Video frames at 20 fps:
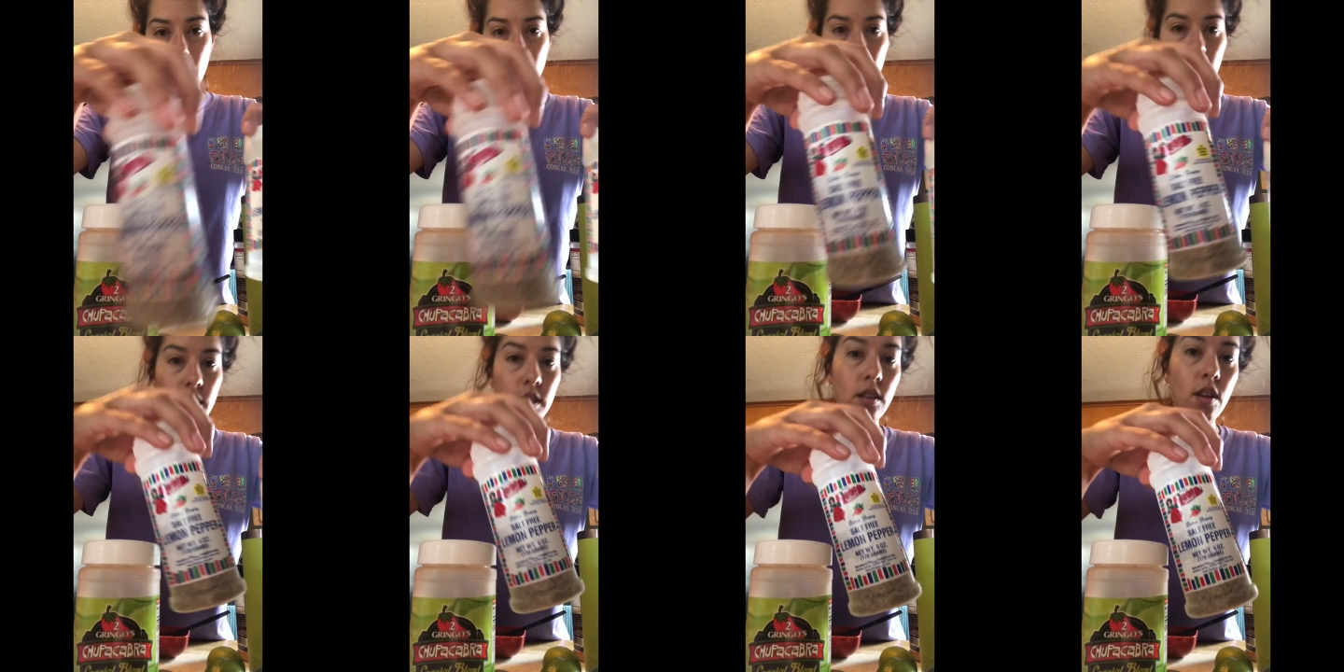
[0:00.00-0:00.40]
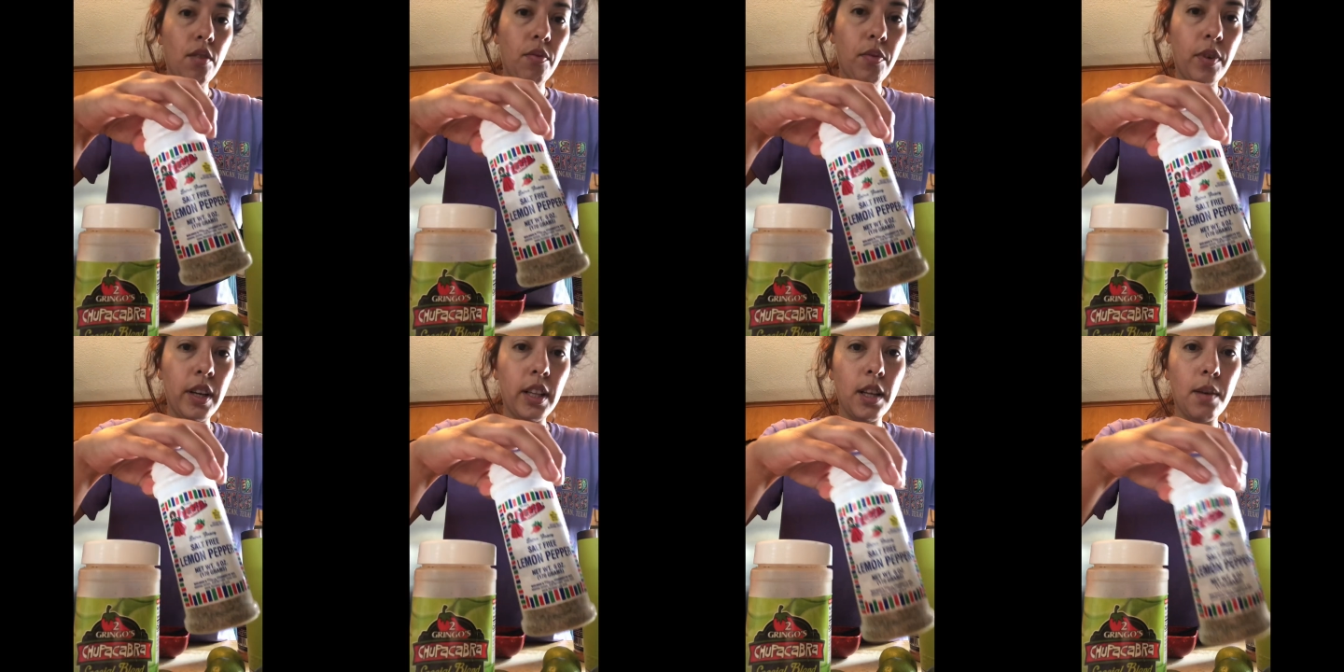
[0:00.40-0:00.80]

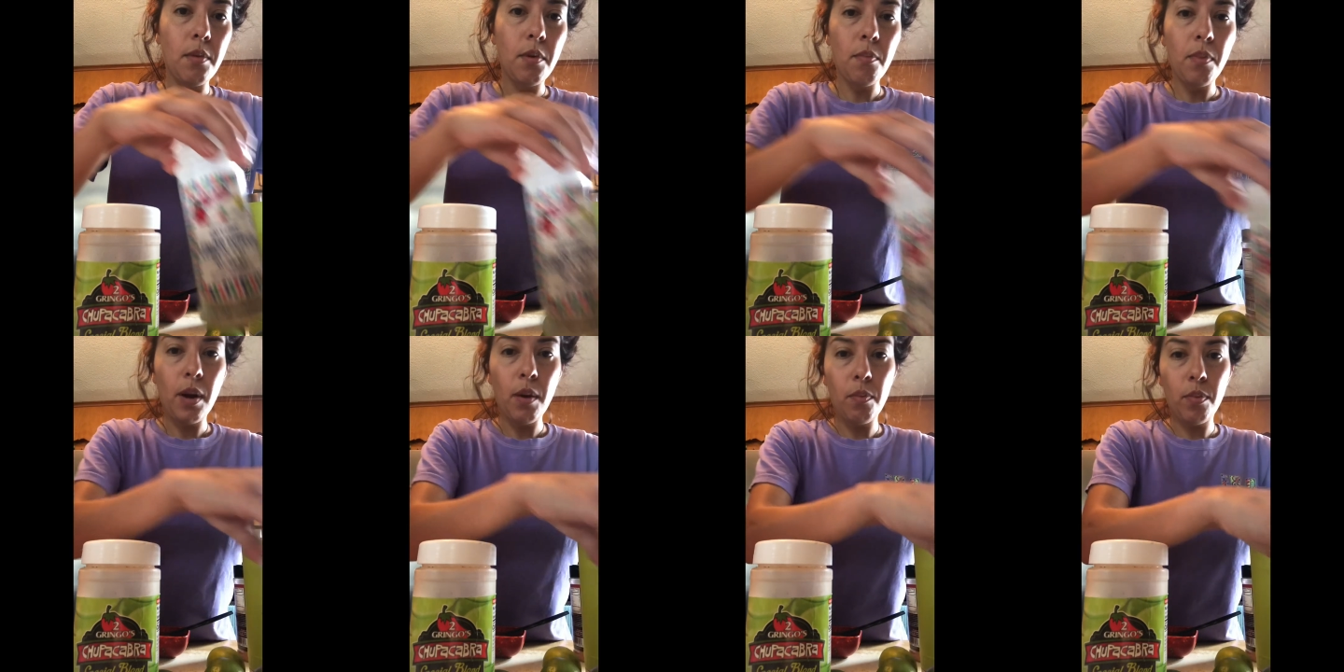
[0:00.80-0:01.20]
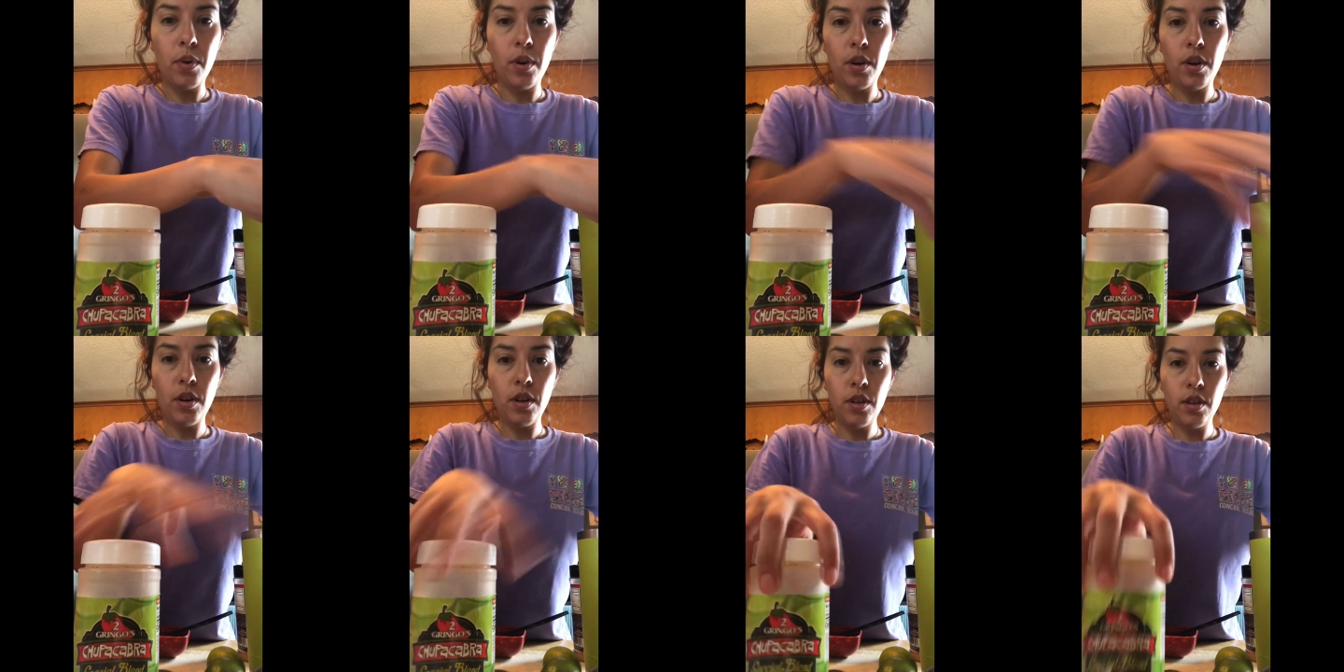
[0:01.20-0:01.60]
Salt-free lemon
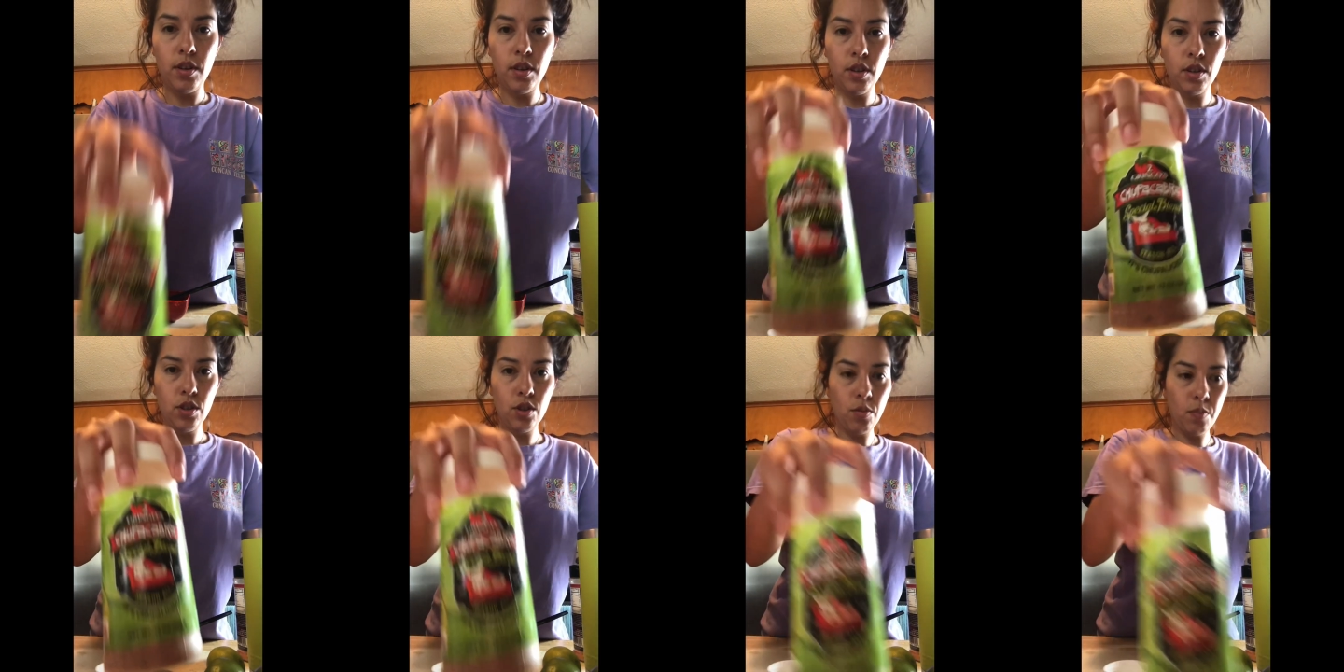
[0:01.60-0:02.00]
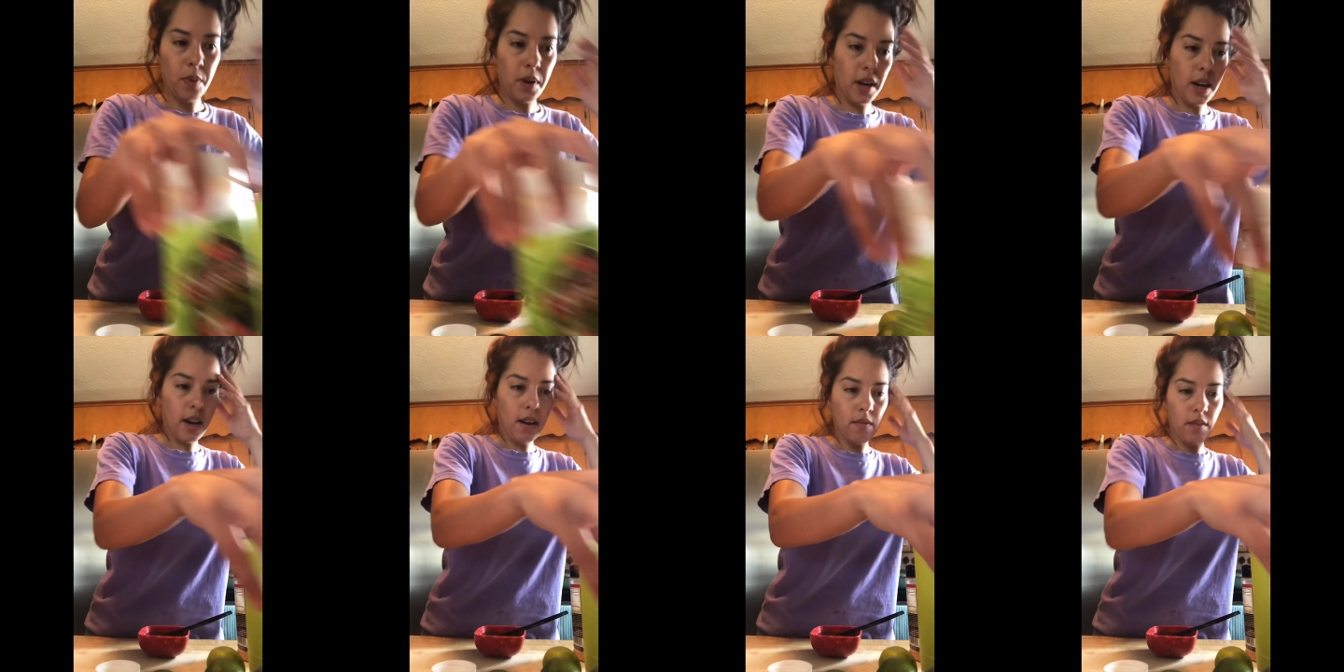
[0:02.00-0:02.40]
pepper,
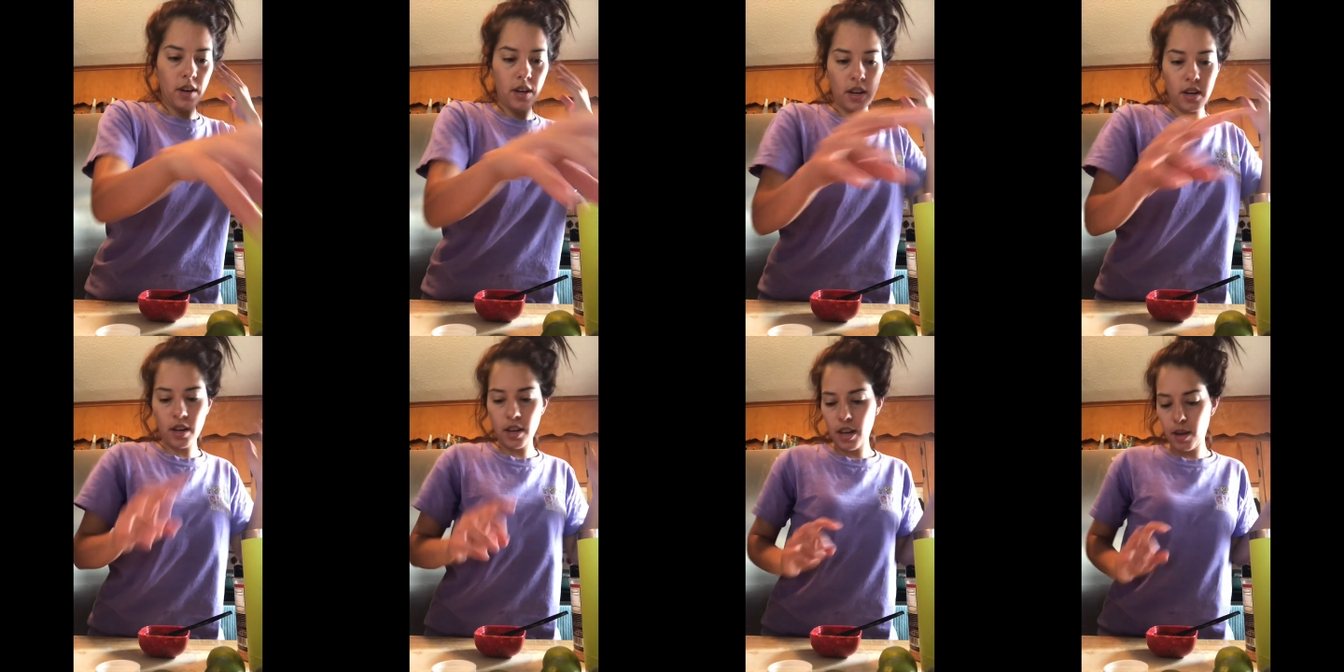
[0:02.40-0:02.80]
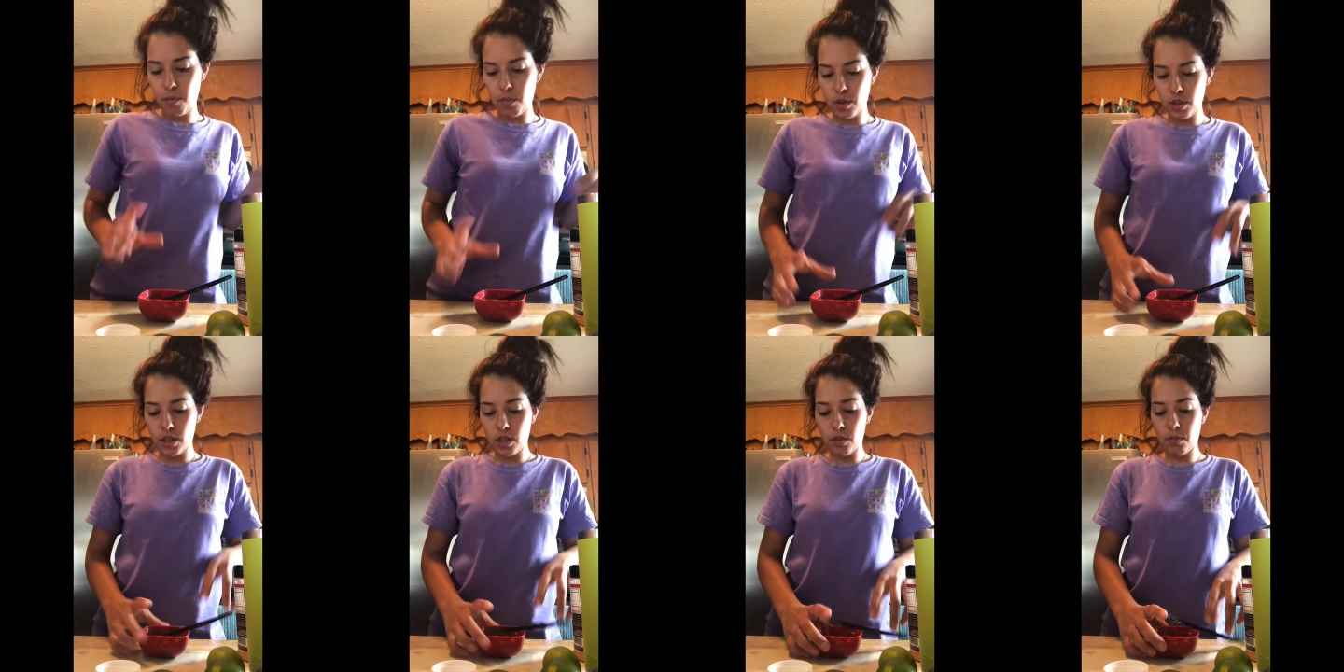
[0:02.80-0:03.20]
chupacabra, I
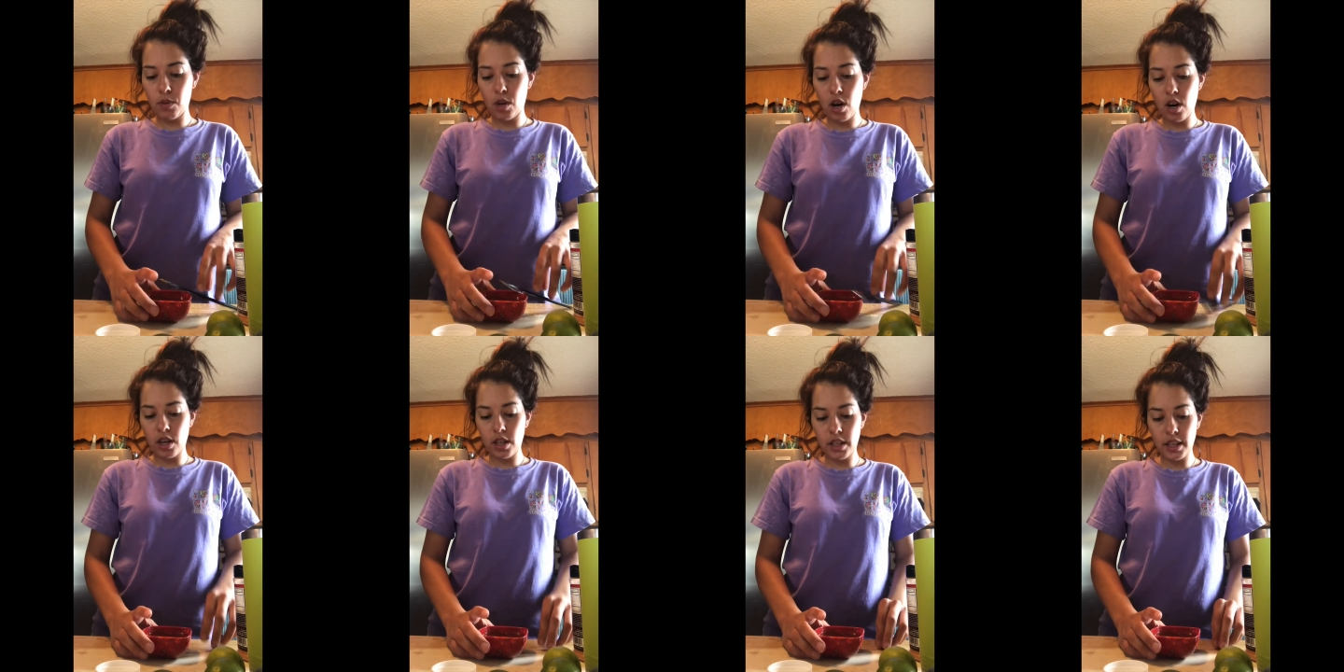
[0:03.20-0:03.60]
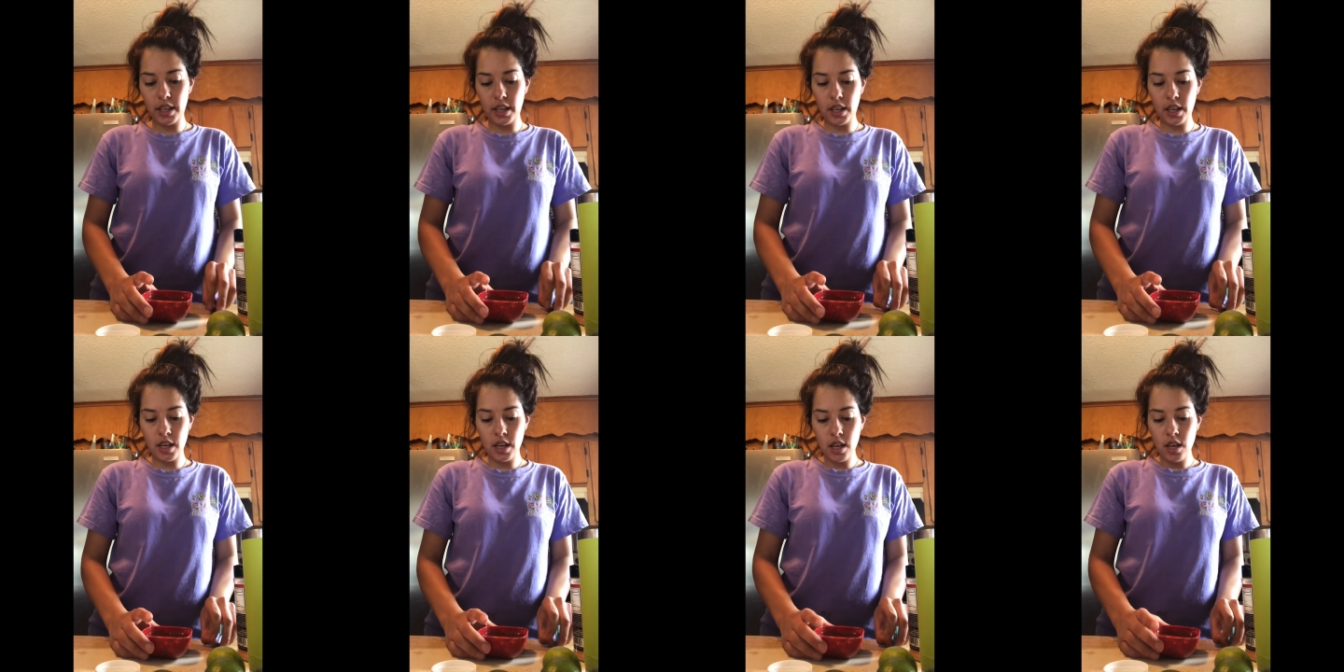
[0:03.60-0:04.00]
put some
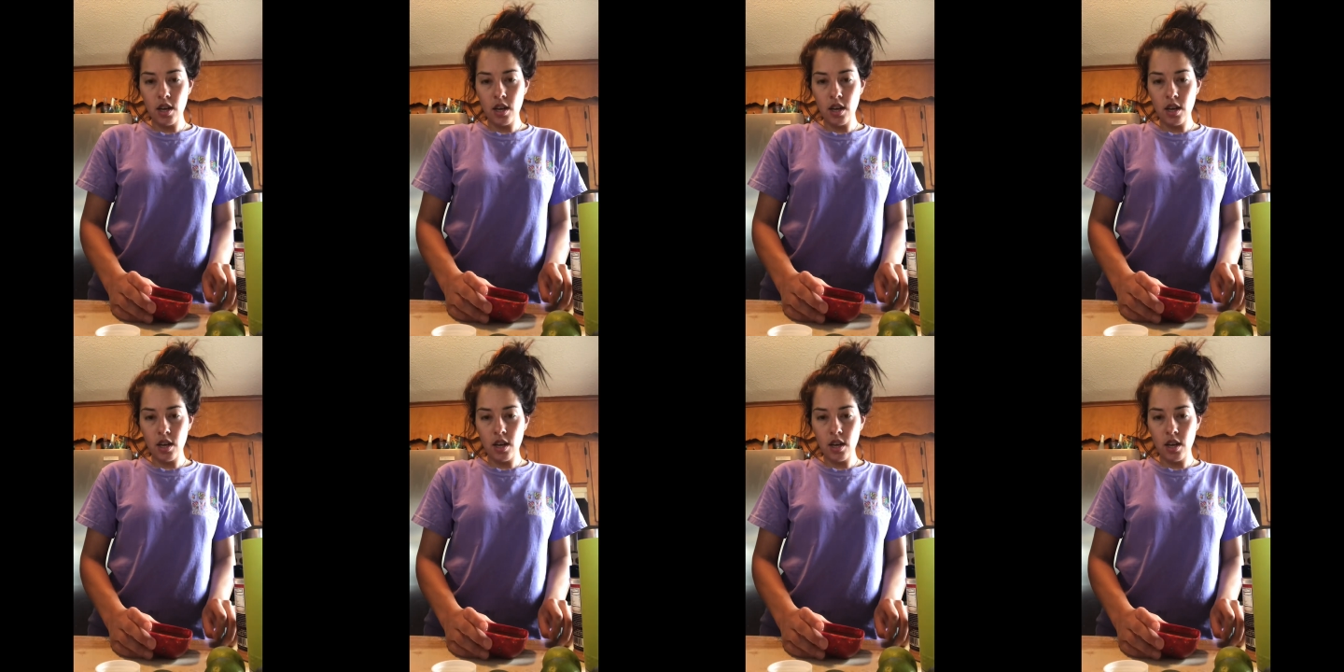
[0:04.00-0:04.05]
garlic.